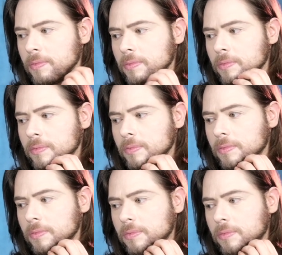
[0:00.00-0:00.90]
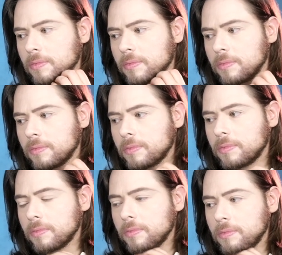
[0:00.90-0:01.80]
and the
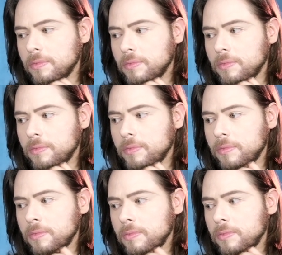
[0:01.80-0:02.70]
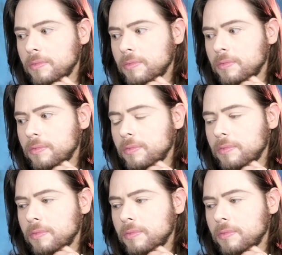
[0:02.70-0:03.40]
perfumer is Michel